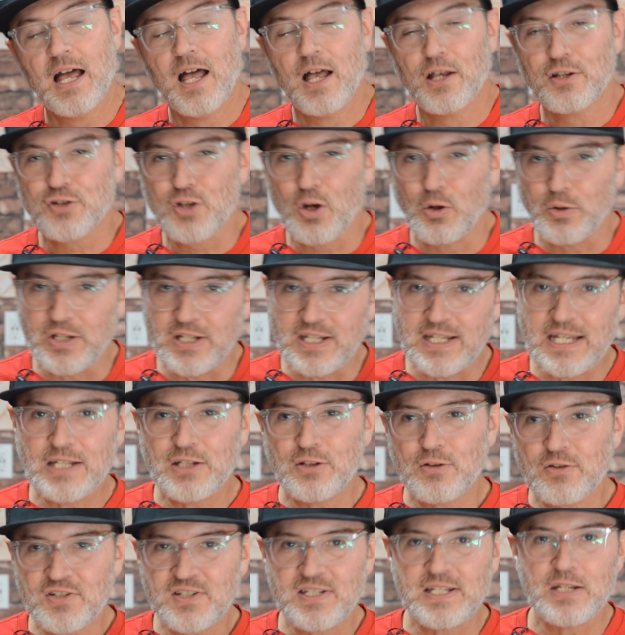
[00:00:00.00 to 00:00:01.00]
So you need
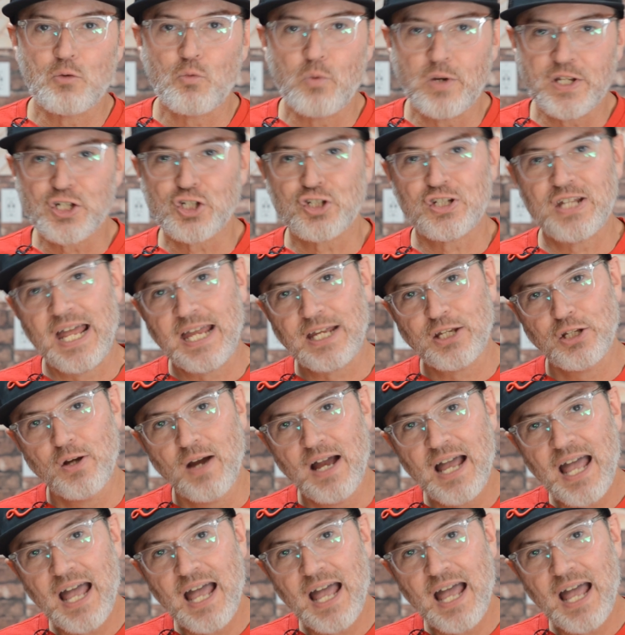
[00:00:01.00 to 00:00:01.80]
to see which tank you